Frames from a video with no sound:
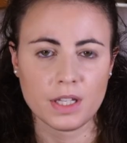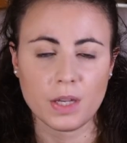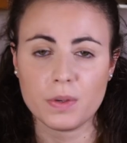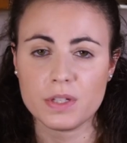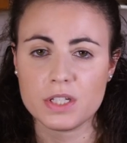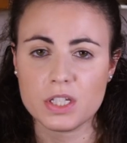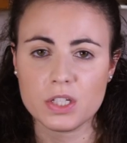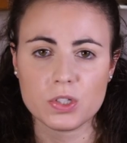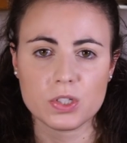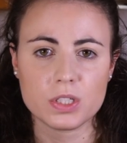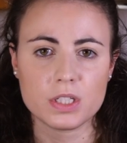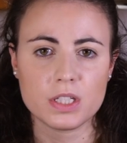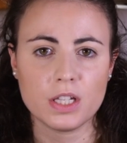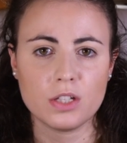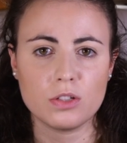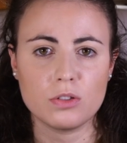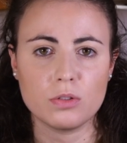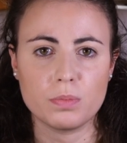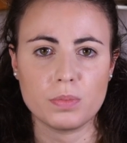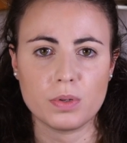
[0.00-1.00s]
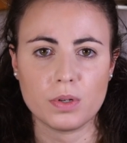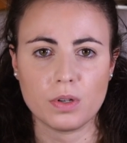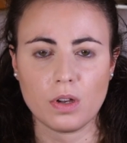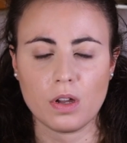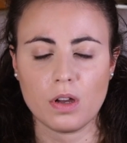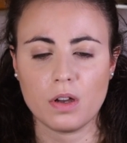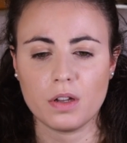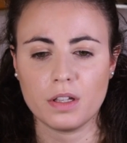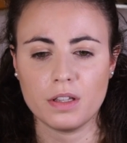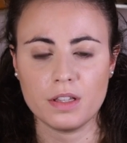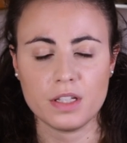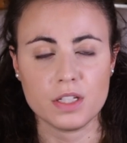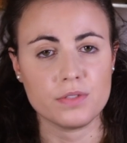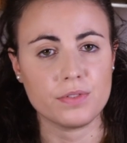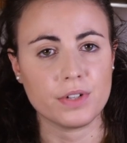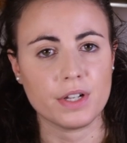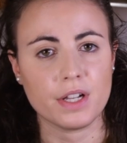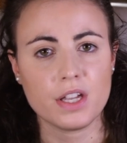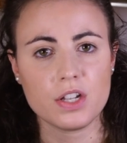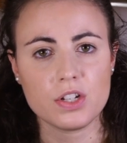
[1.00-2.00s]
Now, it's interesting to prolong these
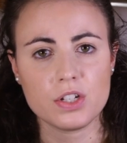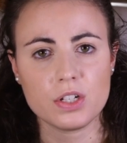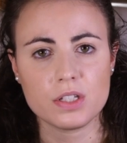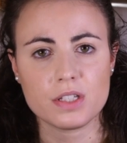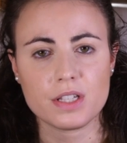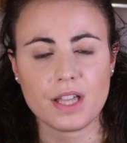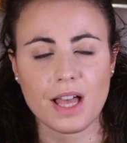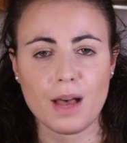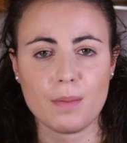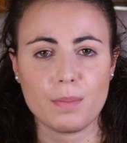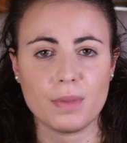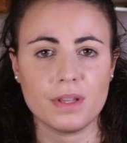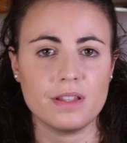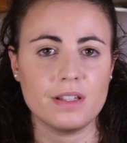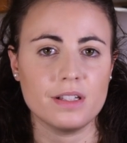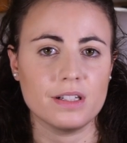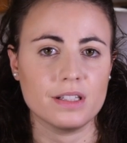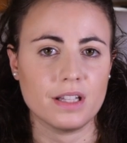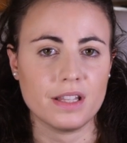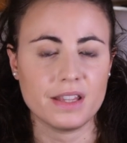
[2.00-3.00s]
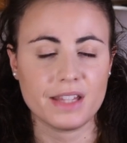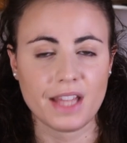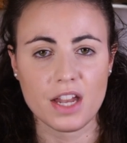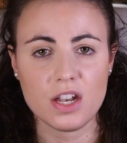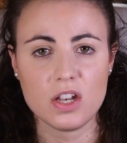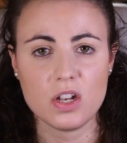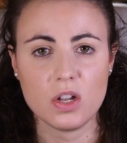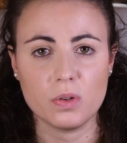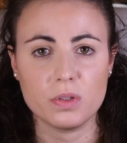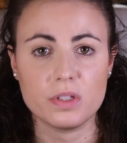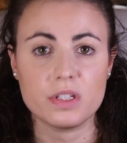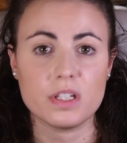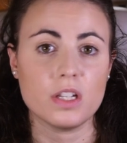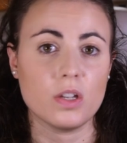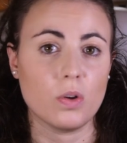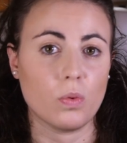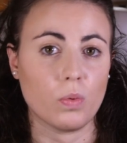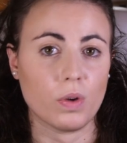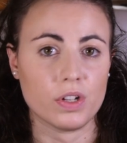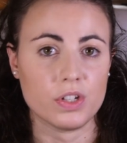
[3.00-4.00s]
variations up until 10 notes
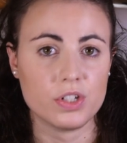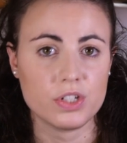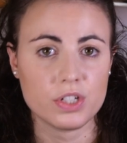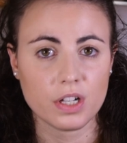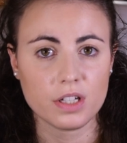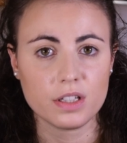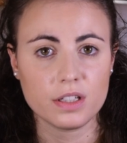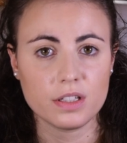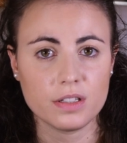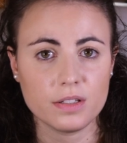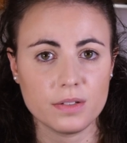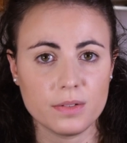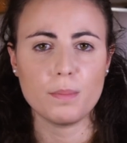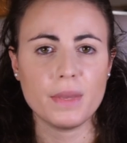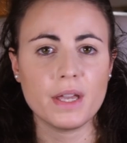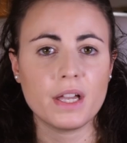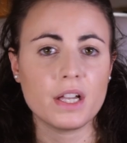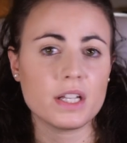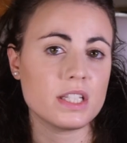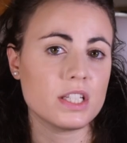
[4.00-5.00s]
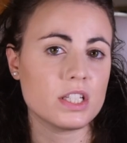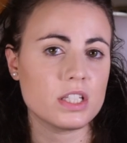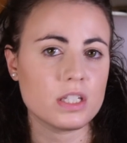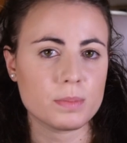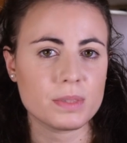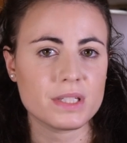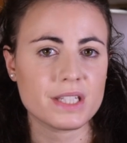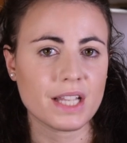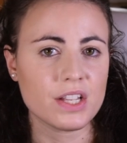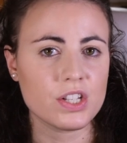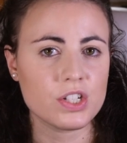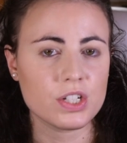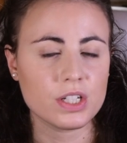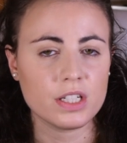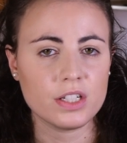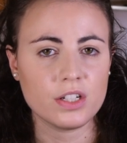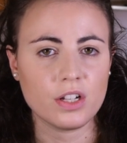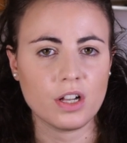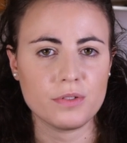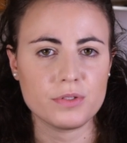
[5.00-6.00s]
in one shot because it's
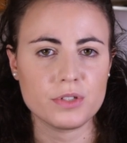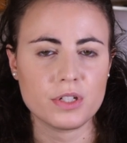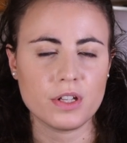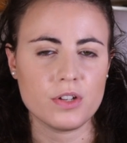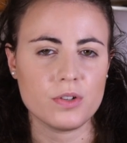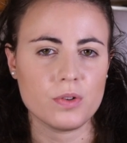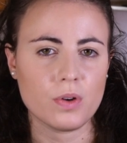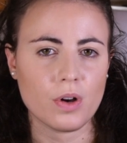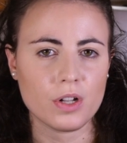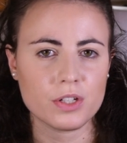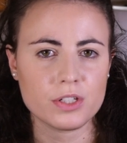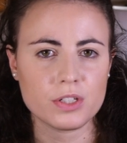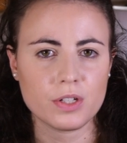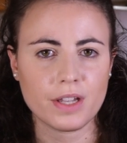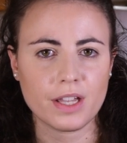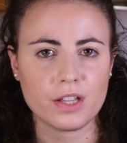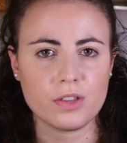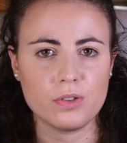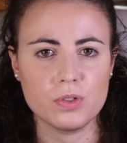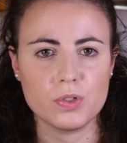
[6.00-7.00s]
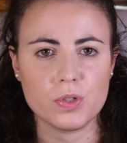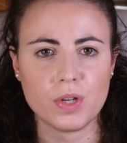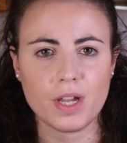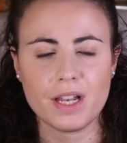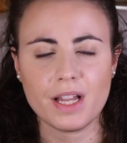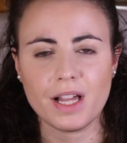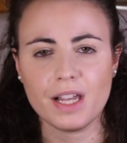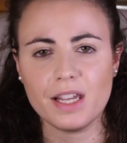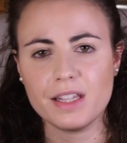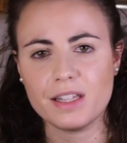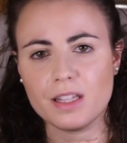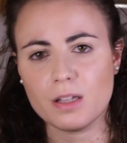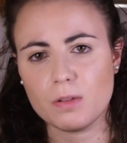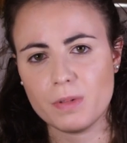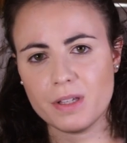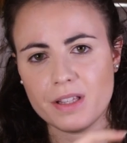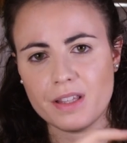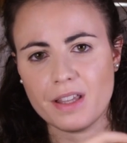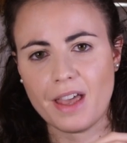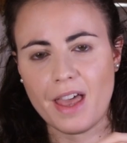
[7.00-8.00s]
substantial enough so that you also get to train a little
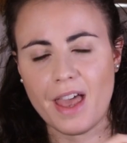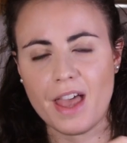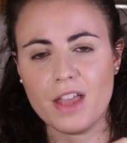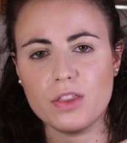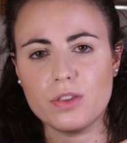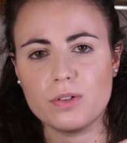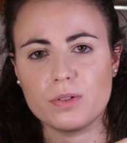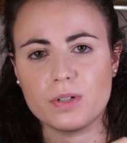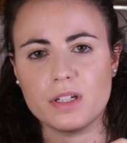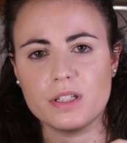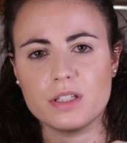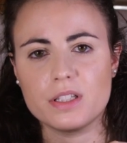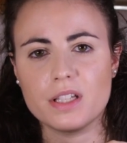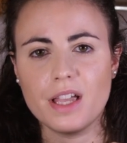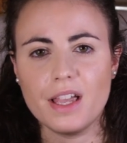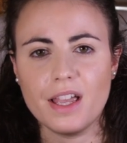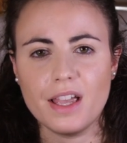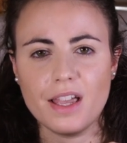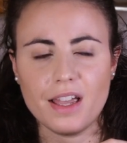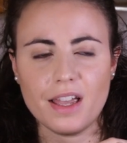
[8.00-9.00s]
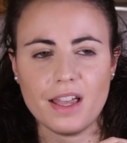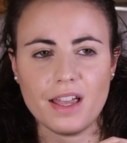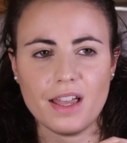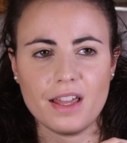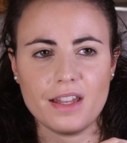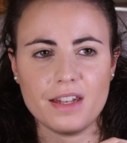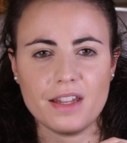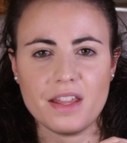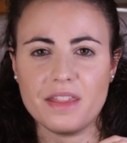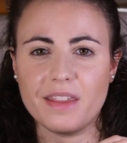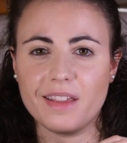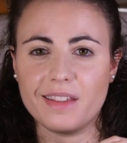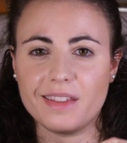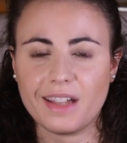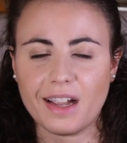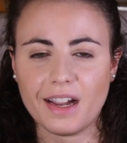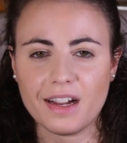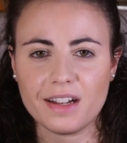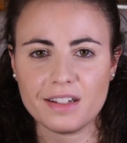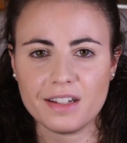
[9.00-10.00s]
bit the endurance and the
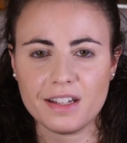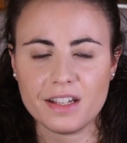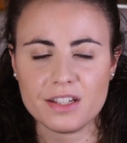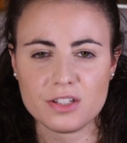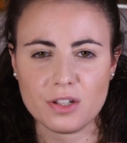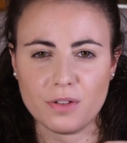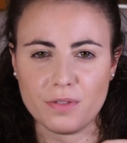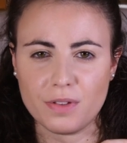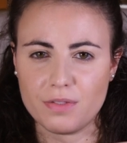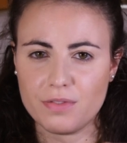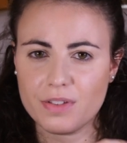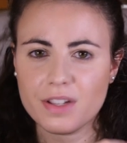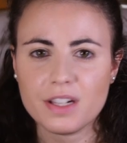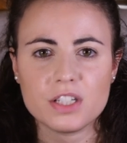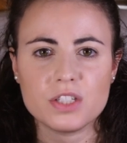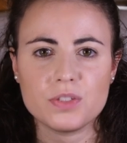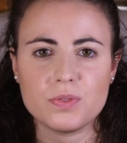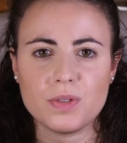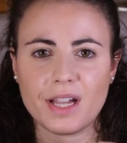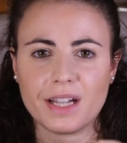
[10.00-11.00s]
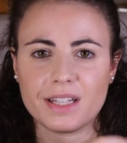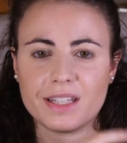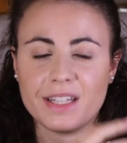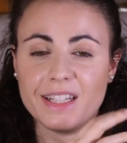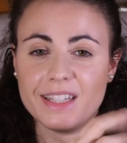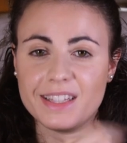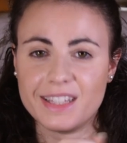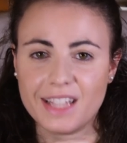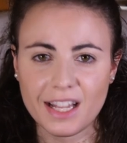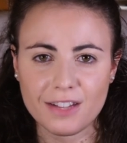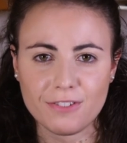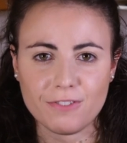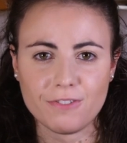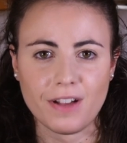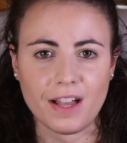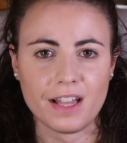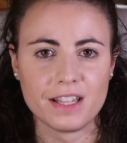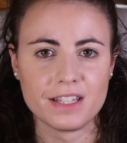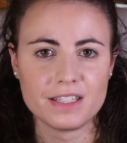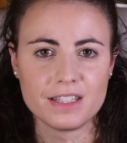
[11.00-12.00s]
tiredness of the fingers reacting that
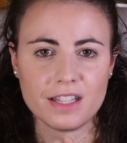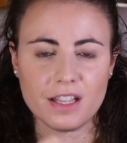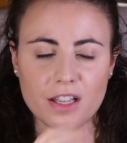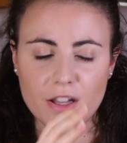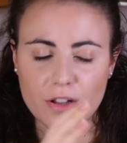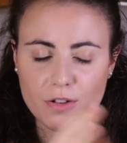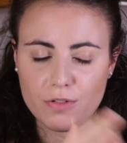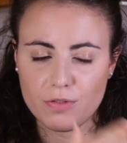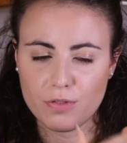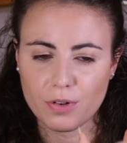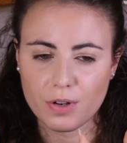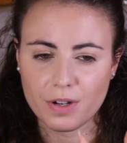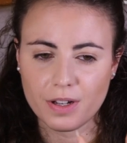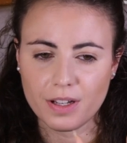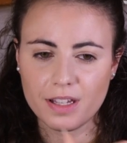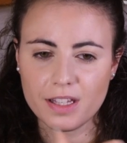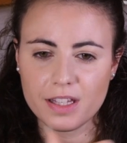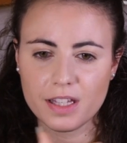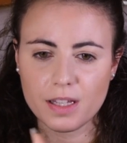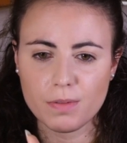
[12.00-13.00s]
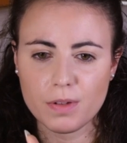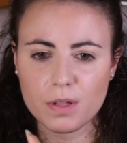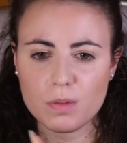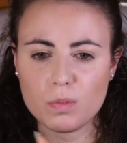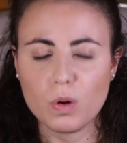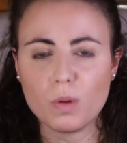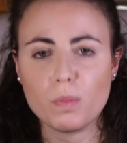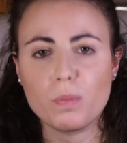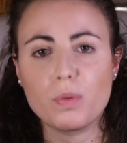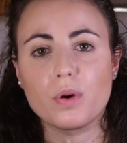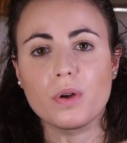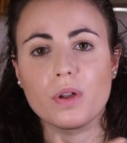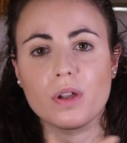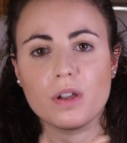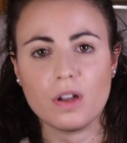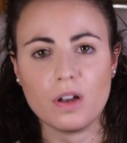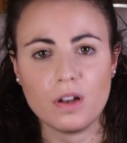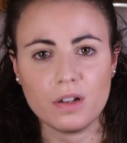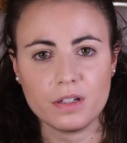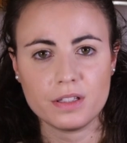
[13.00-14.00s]
fast for a little bit more
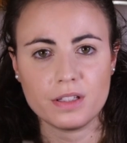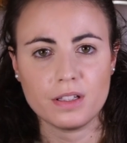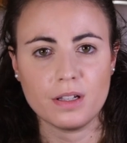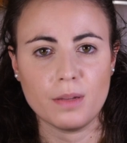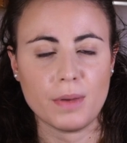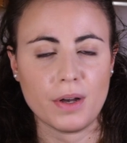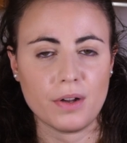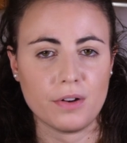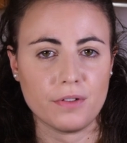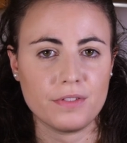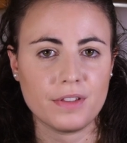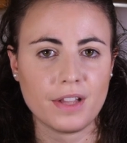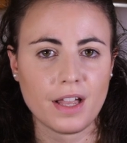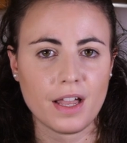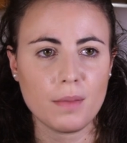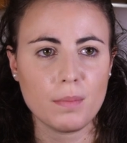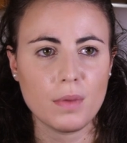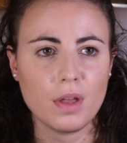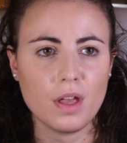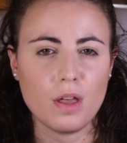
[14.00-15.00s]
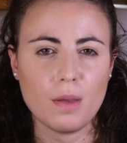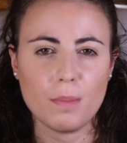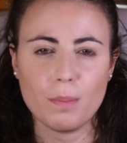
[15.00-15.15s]
prolonged amount of time,